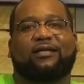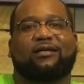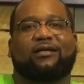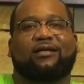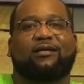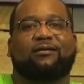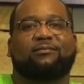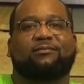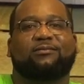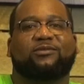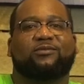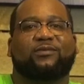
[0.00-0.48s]

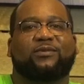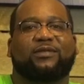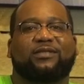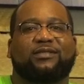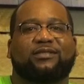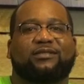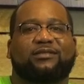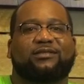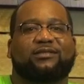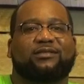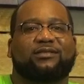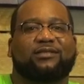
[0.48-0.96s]
comes with
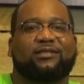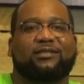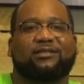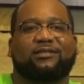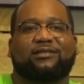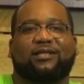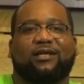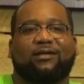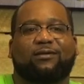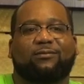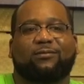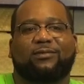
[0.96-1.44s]
its it's
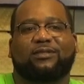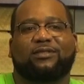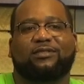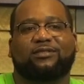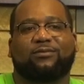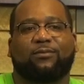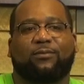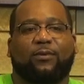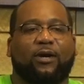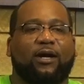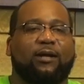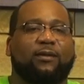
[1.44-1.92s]
come with its
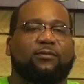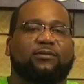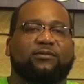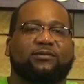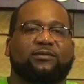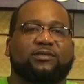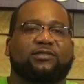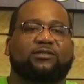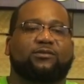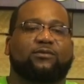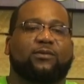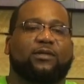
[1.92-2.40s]
problems
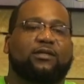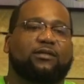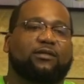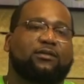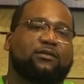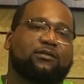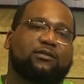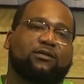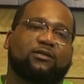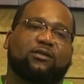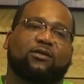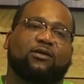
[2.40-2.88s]
as well.
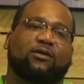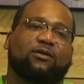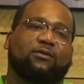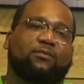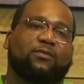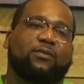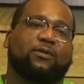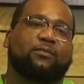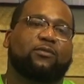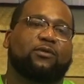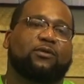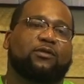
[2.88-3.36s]
You know,
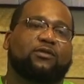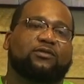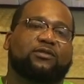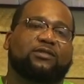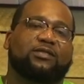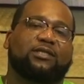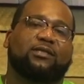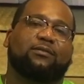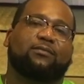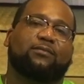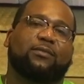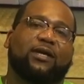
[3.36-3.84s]
people don't
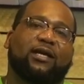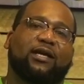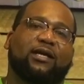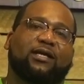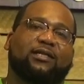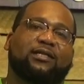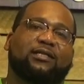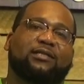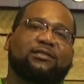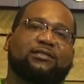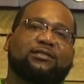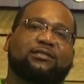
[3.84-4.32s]
see the
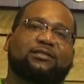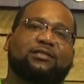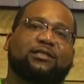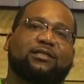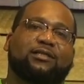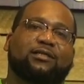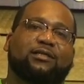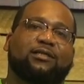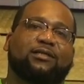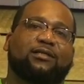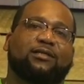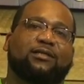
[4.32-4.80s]
bad; they just see
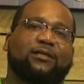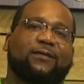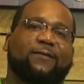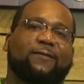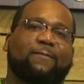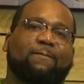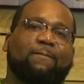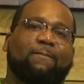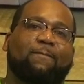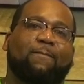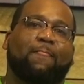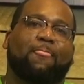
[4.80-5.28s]
the good.
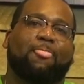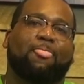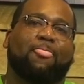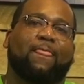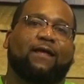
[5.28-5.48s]
Mm.